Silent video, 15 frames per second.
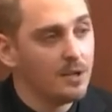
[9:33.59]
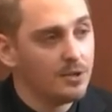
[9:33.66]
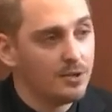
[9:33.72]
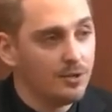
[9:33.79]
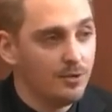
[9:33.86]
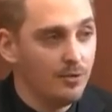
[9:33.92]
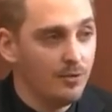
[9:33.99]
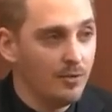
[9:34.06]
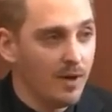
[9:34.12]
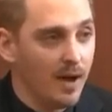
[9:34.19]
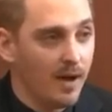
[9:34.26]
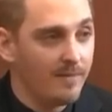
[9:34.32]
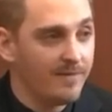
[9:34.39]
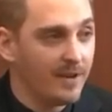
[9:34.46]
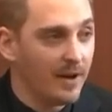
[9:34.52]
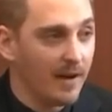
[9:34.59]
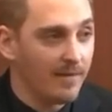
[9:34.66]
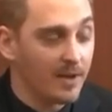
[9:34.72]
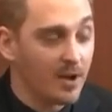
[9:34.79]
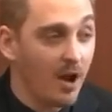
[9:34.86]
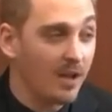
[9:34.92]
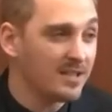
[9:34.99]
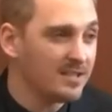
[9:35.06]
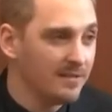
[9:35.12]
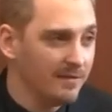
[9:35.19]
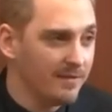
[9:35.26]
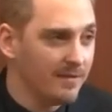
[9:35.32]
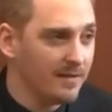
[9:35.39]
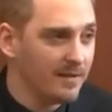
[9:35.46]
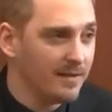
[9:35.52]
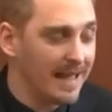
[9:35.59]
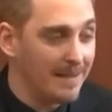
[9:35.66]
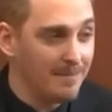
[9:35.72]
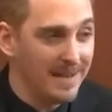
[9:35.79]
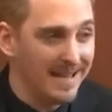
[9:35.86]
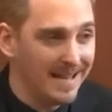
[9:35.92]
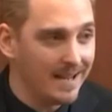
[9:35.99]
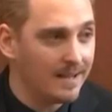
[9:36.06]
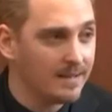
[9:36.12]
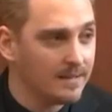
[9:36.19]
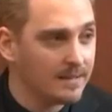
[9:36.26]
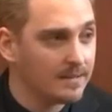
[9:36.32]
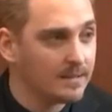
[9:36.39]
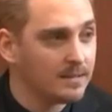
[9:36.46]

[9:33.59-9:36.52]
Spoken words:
to figure out the cost of that media.